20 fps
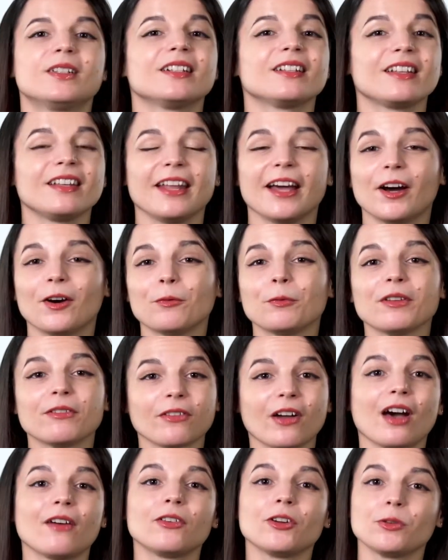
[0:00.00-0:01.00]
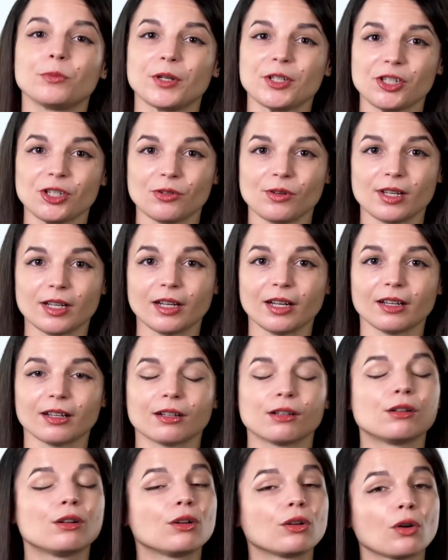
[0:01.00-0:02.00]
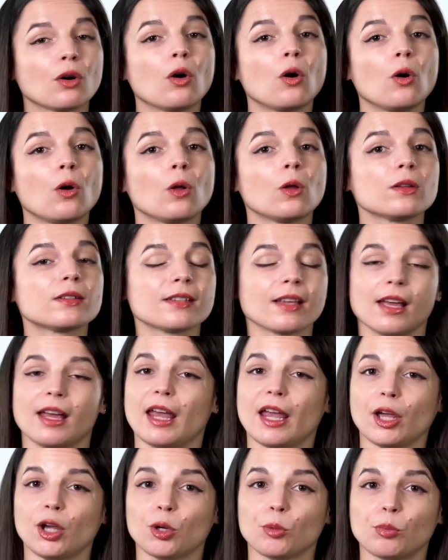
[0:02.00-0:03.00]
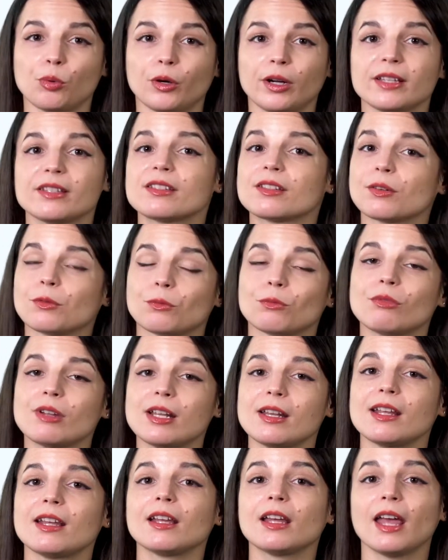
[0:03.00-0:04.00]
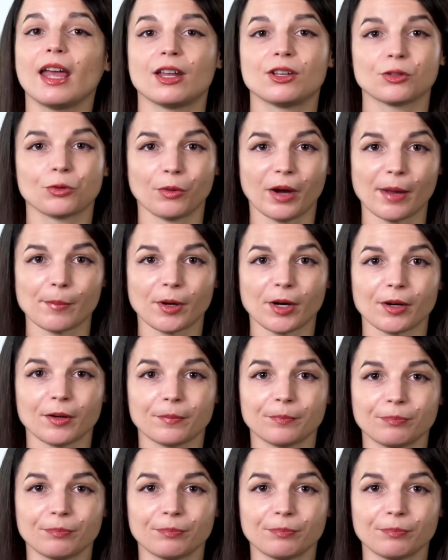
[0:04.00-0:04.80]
Now, we've covered what you need: goals, anchor points, reading, and grammar.